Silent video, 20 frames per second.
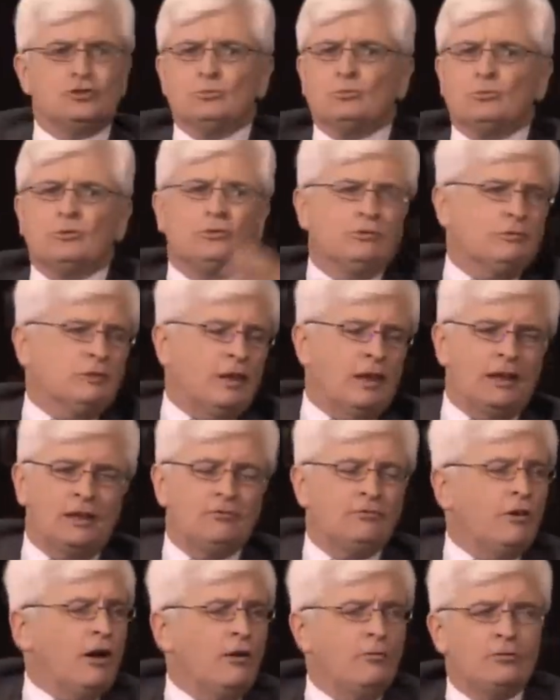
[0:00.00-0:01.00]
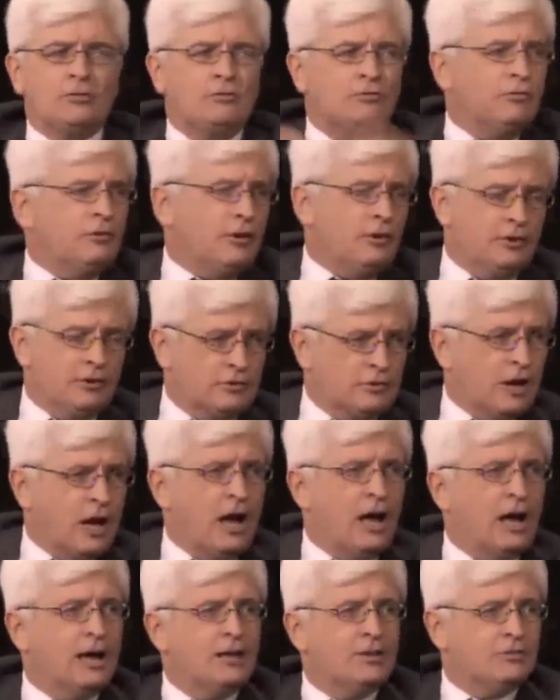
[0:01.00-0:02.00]
she was getting involved with various
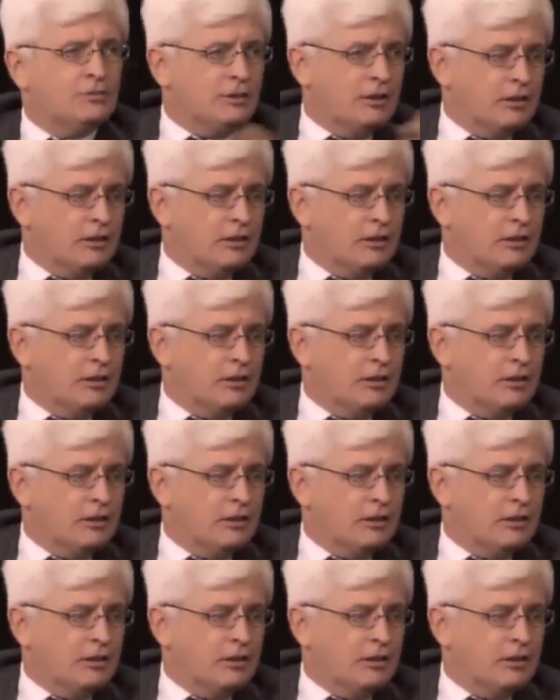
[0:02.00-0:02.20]
guys,